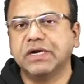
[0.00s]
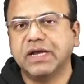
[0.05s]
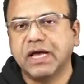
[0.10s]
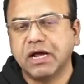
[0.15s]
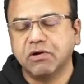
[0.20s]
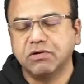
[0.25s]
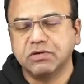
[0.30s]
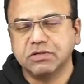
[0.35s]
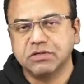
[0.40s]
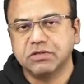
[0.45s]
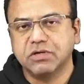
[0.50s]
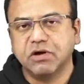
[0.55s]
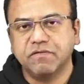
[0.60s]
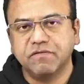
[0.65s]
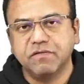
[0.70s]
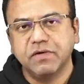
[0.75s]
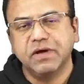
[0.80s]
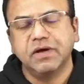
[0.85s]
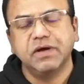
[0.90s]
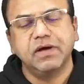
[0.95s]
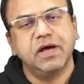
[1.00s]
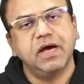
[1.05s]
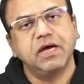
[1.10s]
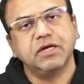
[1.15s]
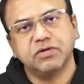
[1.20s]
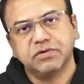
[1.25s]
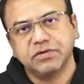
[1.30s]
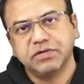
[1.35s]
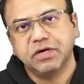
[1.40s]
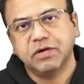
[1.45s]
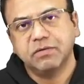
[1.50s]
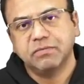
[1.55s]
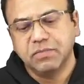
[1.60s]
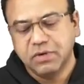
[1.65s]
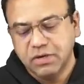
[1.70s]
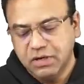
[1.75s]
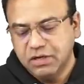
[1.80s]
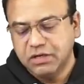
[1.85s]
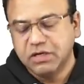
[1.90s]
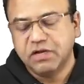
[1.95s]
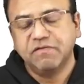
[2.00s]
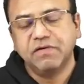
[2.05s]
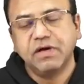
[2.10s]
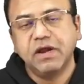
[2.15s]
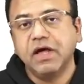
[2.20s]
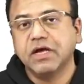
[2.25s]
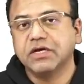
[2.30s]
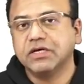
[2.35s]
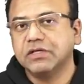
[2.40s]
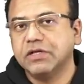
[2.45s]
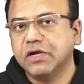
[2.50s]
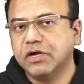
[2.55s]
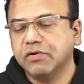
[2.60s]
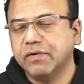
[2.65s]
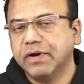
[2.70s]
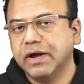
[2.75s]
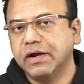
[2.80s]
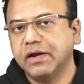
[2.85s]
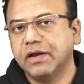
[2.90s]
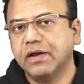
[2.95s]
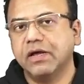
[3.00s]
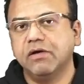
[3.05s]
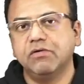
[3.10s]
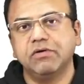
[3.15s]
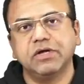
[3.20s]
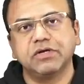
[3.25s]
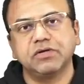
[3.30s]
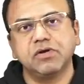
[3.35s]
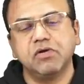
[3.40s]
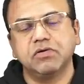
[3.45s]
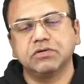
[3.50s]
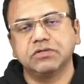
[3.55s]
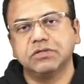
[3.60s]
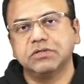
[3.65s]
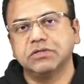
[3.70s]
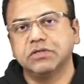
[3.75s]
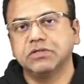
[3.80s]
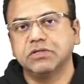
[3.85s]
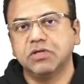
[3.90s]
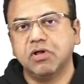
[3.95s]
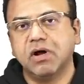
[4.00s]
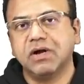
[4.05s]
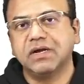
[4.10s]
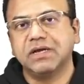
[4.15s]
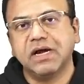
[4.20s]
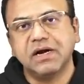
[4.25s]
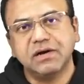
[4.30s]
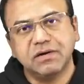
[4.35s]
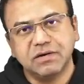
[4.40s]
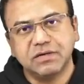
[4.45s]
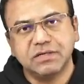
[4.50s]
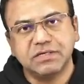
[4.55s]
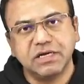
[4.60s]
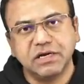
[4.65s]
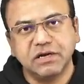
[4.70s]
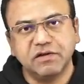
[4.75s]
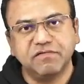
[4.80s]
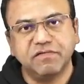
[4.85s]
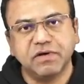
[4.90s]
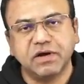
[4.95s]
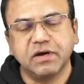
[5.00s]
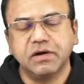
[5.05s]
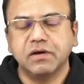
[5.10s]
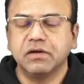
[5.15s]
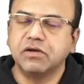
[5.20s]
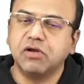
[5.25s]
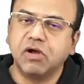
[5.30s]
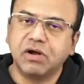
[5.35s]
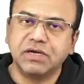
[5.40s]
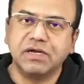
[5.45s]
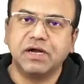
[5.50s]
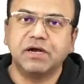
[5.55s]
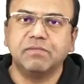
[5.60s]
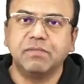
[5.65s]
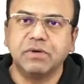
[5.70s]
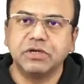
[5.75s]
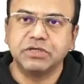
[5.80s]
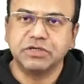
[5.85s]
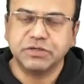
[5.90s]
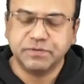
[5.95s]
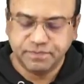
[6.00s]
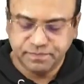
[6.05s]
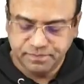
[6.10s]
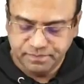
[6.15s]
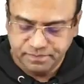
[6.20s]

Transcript: the diagnosis of HOCM. The variation that you get in aortic stenosis is not that significant, not that much.